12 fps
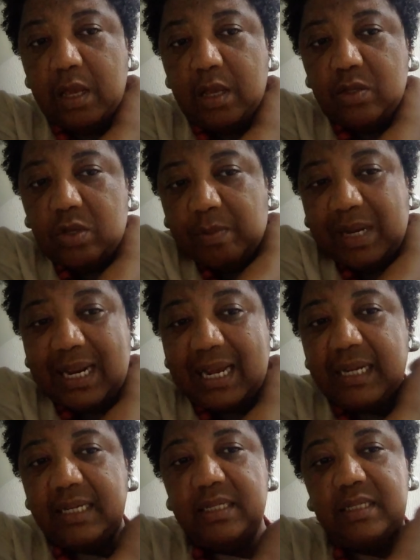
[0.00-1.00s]
some
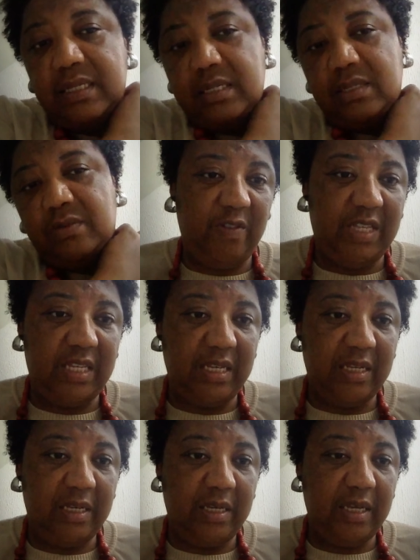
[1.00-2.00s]
alliances with
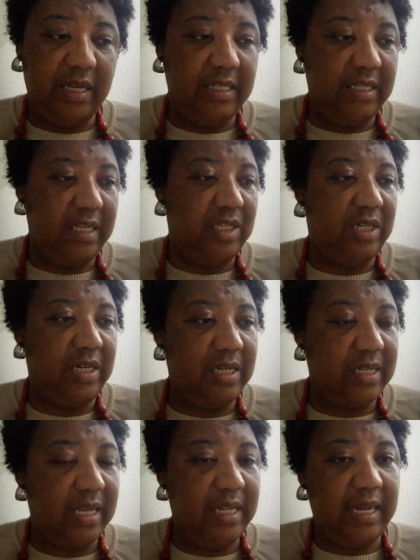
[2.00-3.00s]

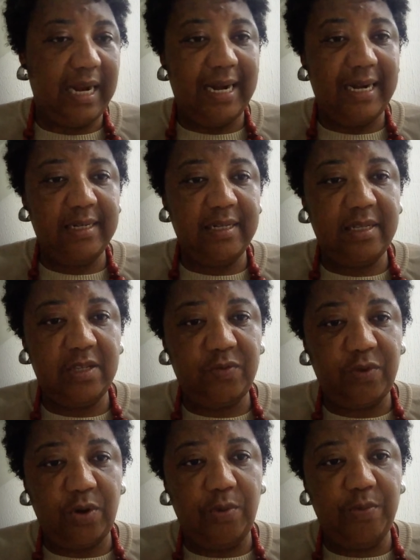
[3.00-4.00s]
teachers and artists
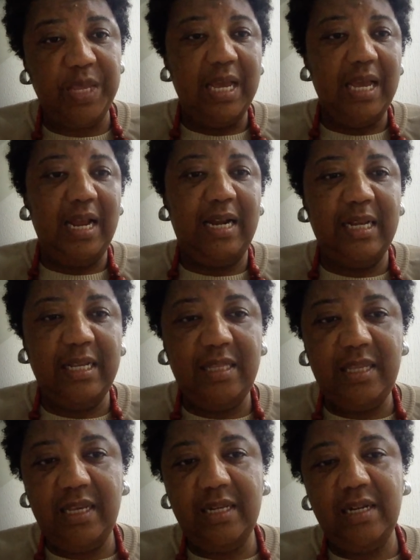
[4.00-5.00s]
from
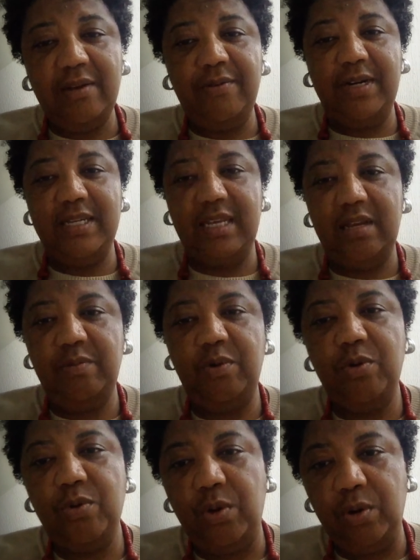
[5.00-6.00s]
Argentina, for
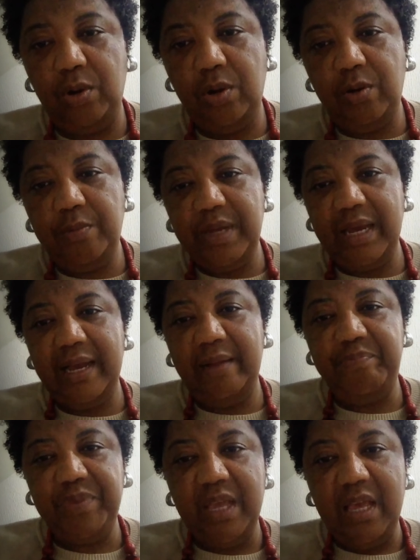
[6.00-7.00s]
example, Colombia,
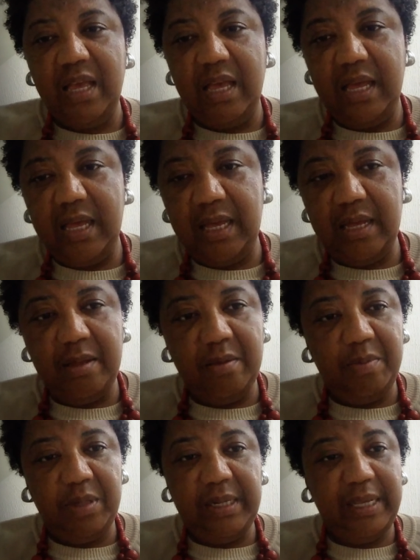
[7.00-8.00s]

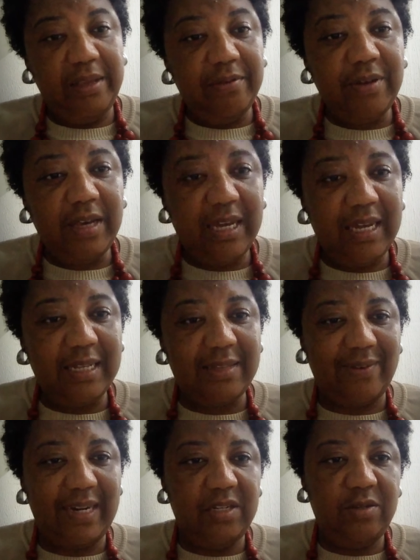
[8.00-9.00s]
Bolivia,
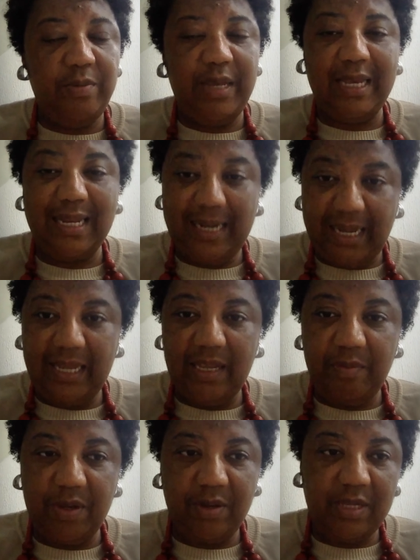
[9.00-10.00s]
trying to make a link
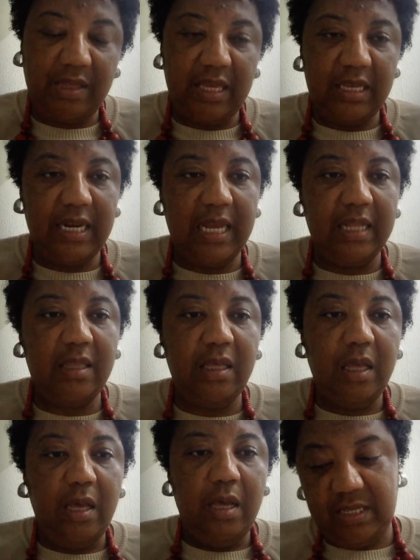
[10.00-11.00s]
because I think that
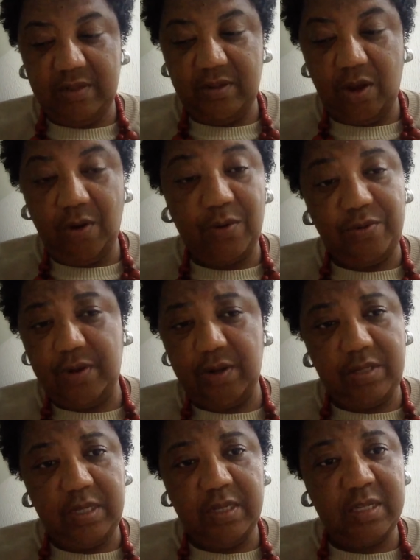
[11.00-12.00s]
it's our
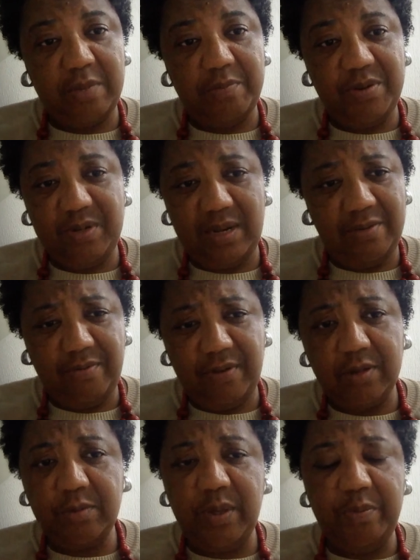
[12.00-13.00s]
fault, it's a Brazilian
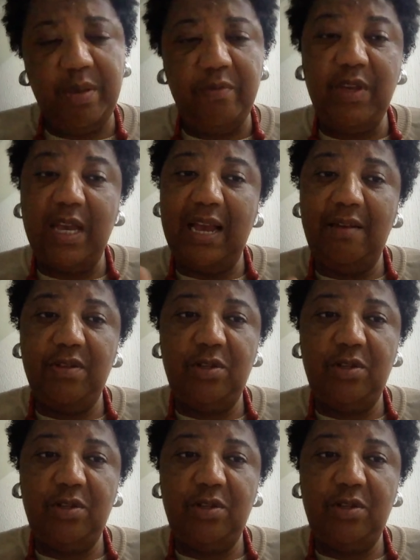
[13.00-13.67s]
fault. Maybe we have